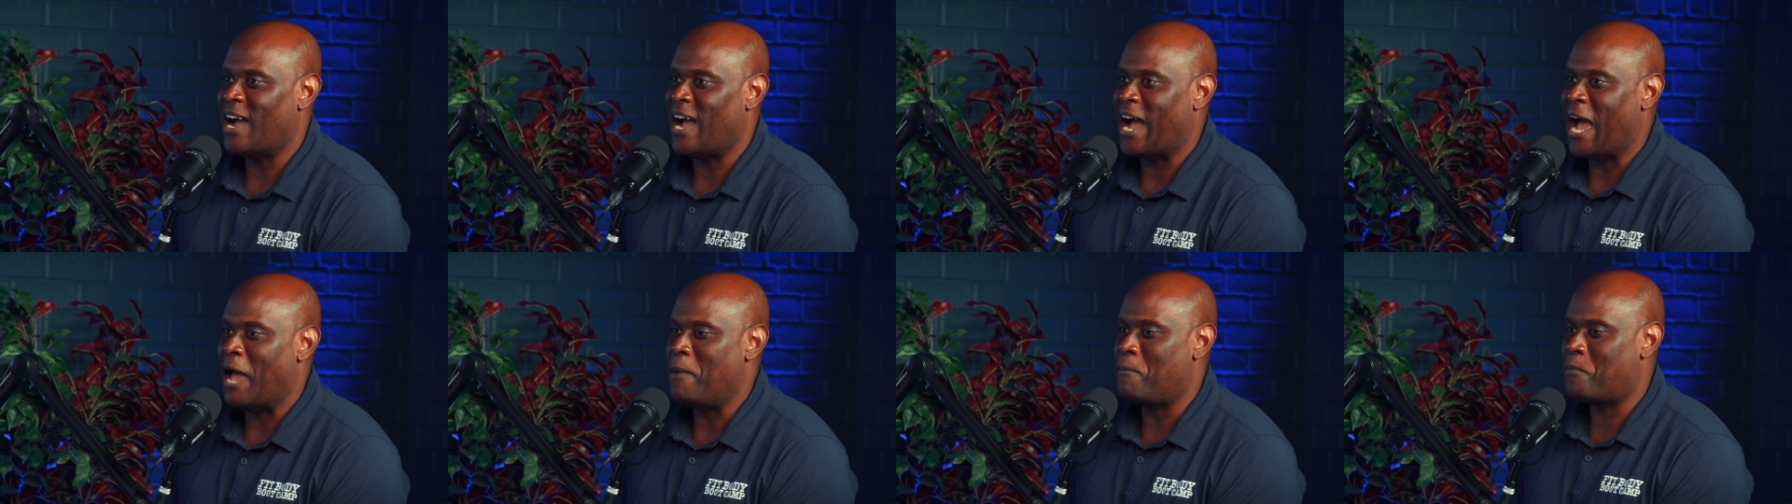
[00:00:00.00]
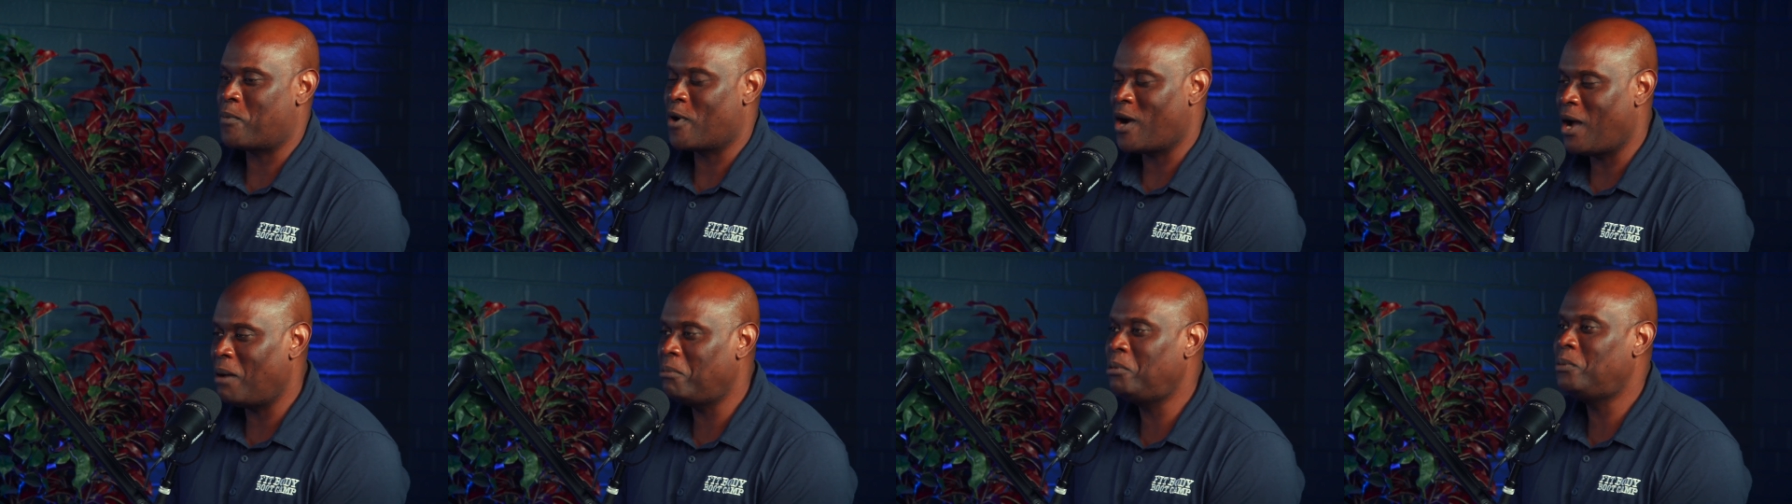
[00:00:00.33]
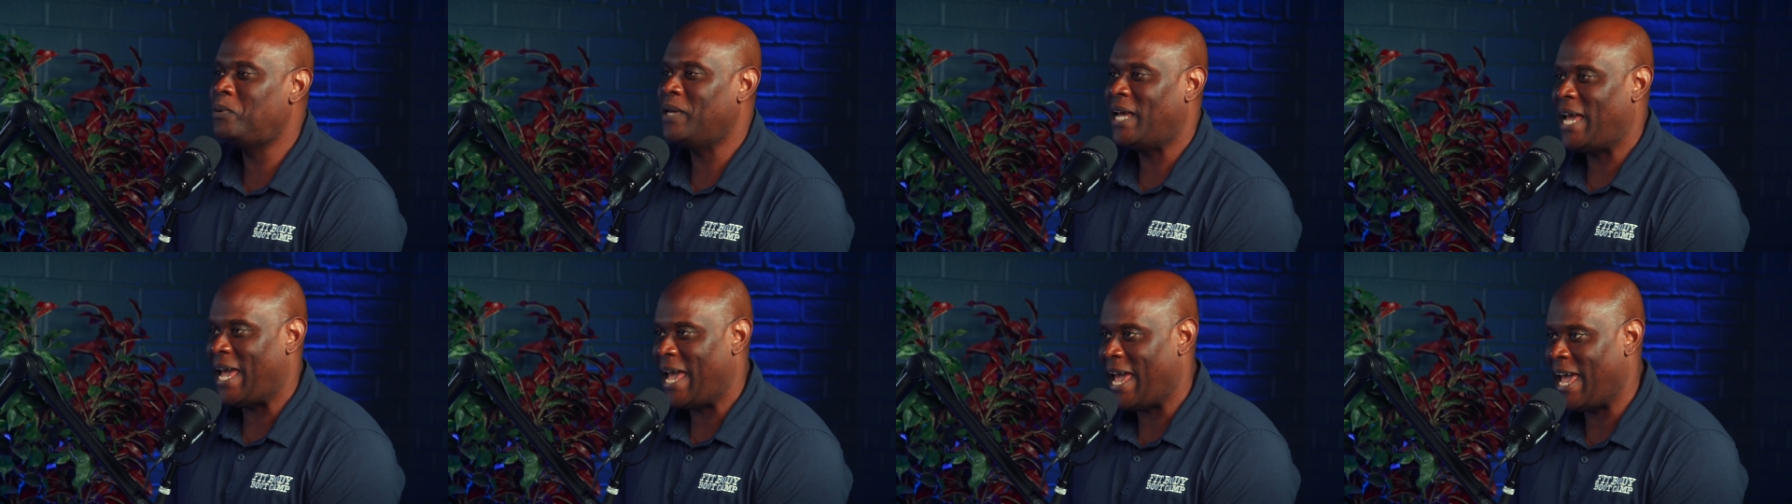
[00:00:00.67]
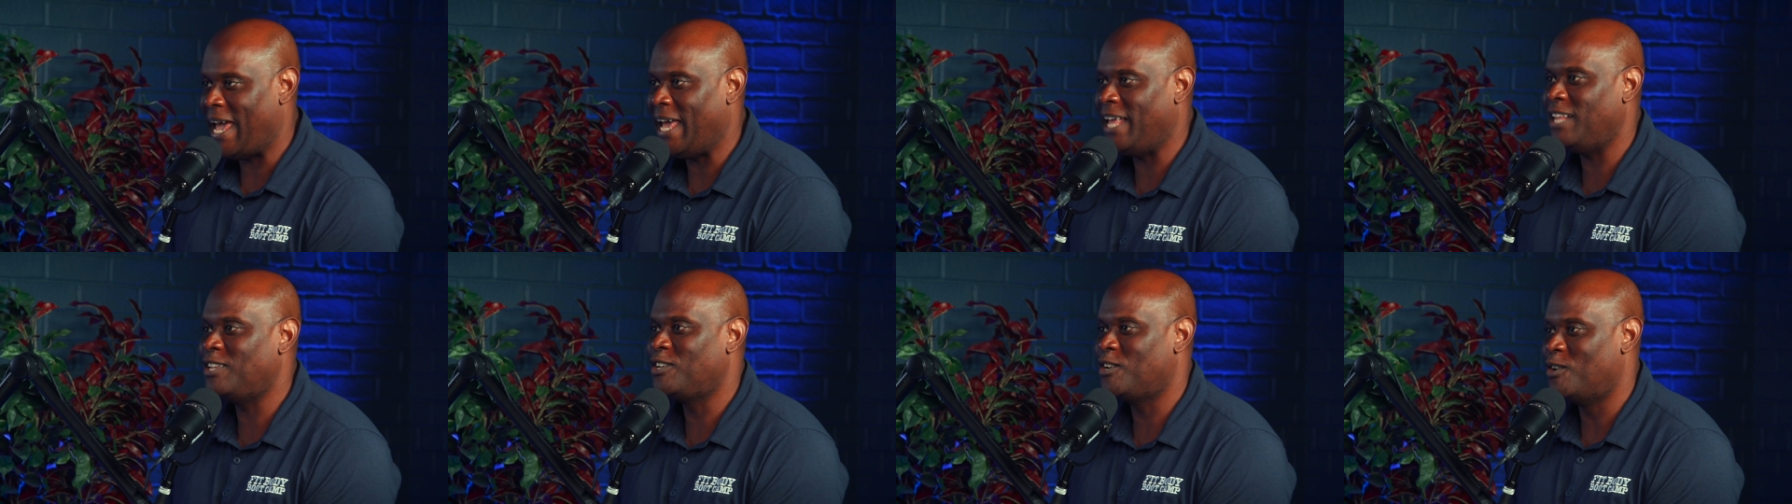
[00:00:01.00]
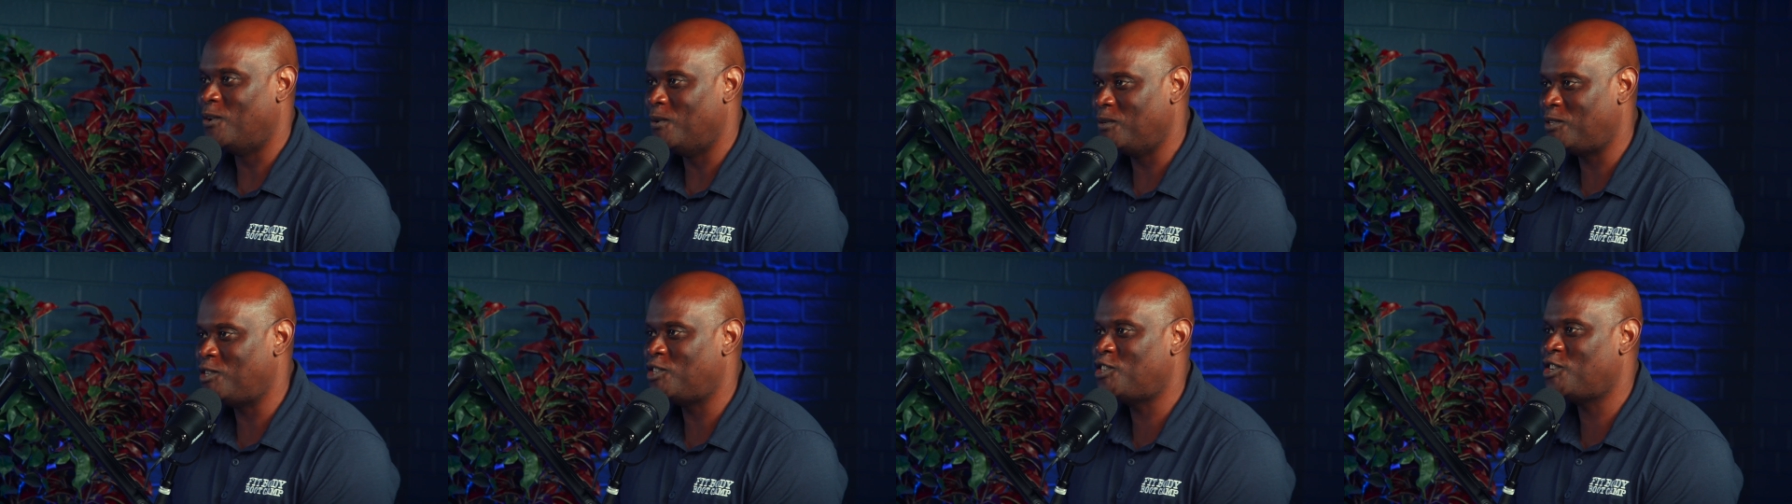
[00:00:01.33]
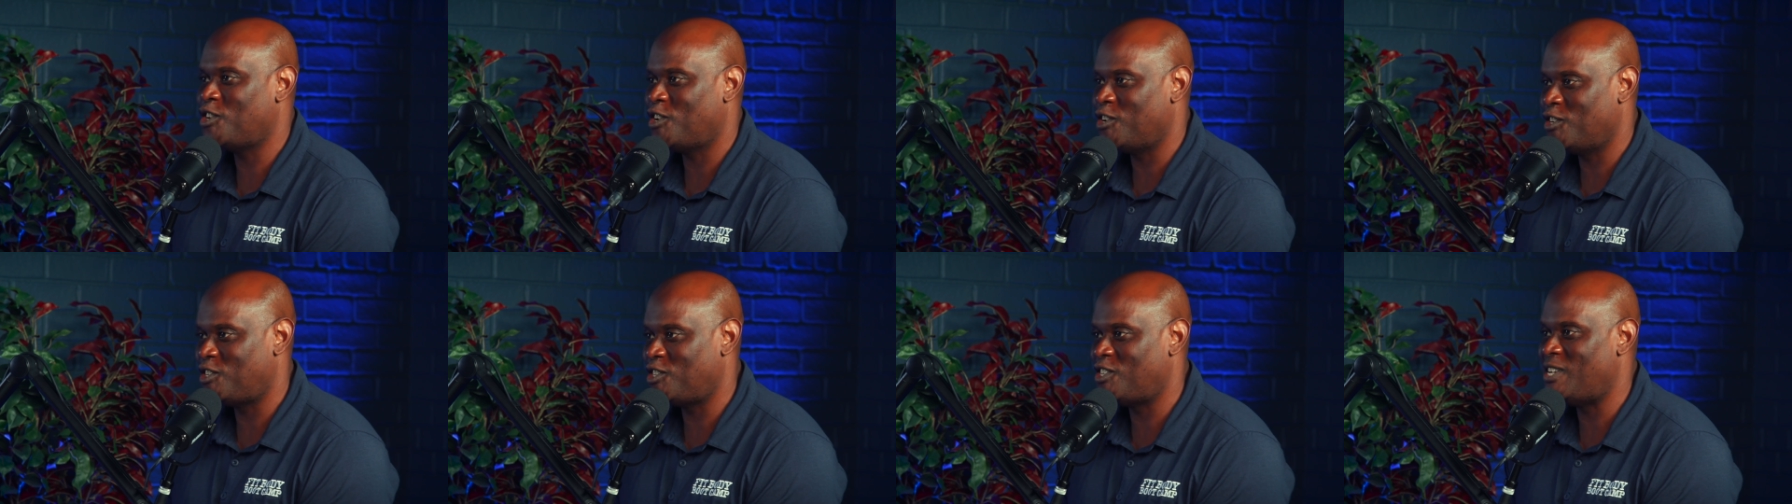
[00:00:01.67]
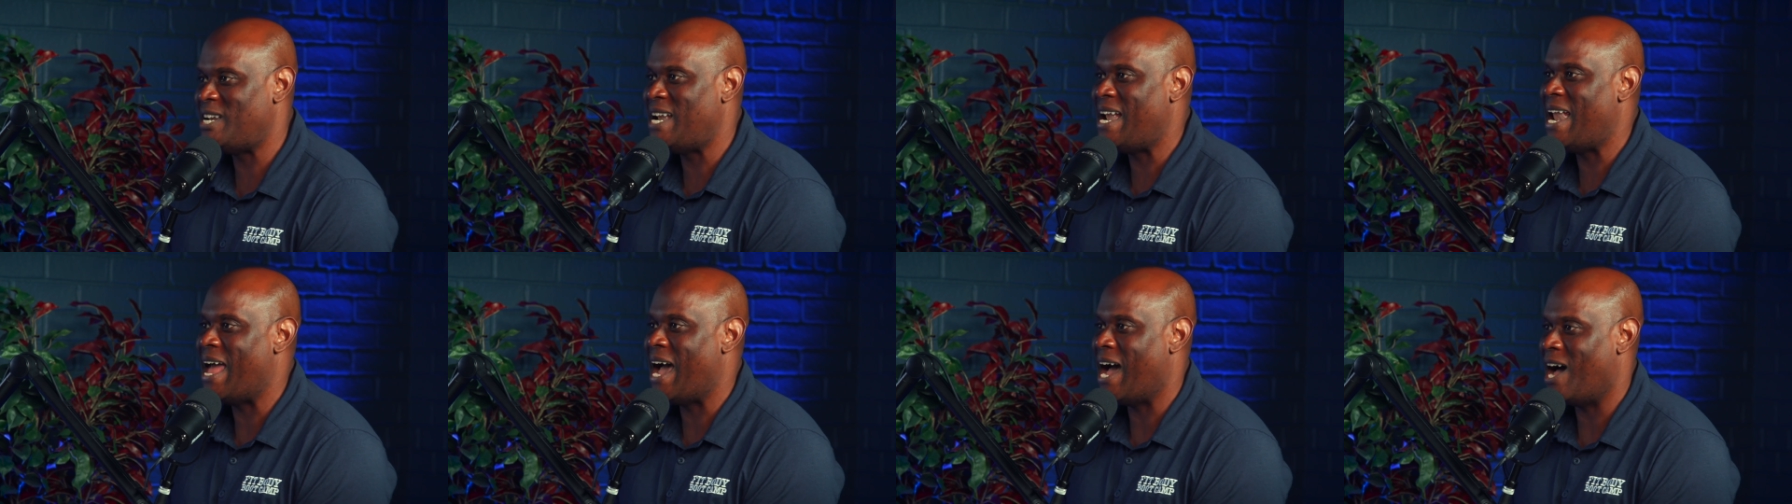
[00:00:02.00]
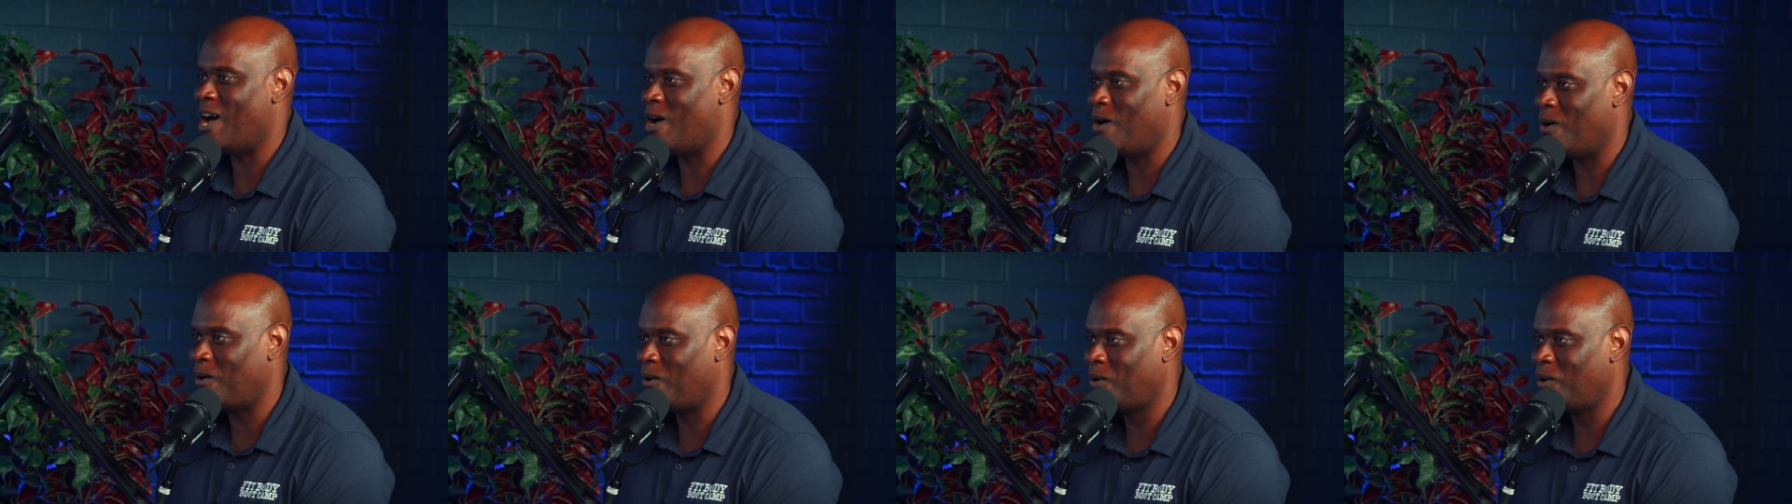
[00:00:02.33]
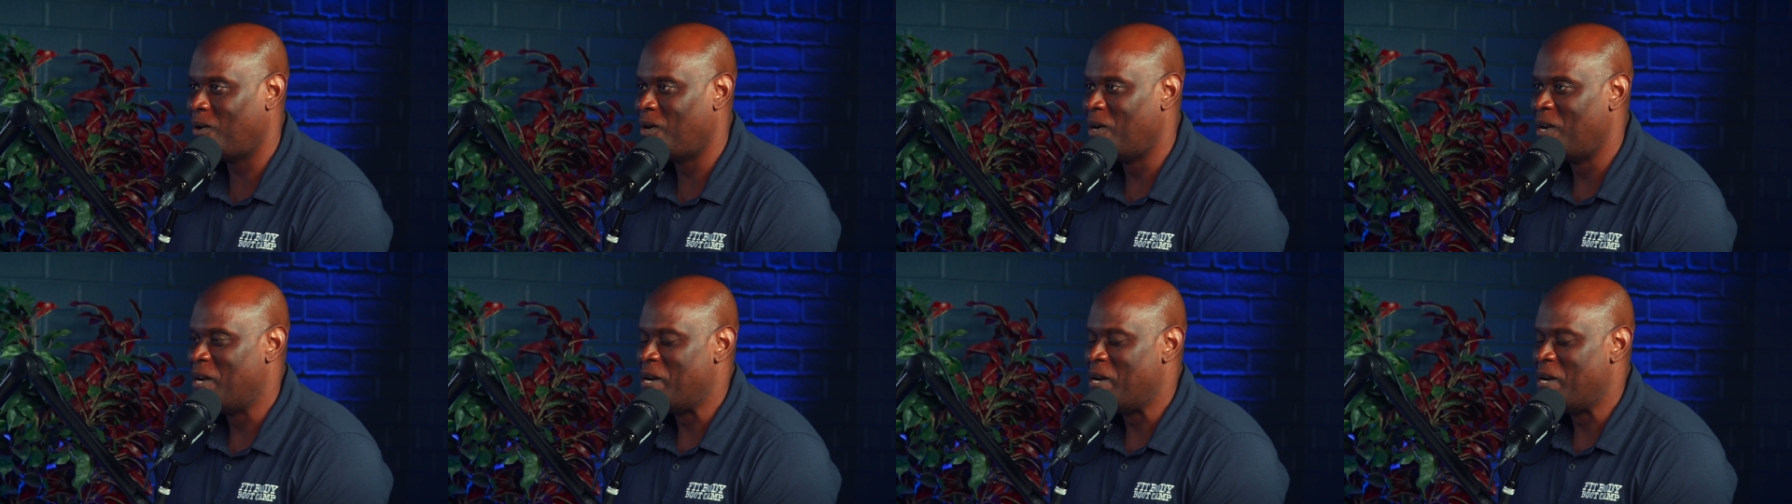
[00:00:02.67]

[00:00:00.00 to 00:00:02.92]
I probably hate going to church now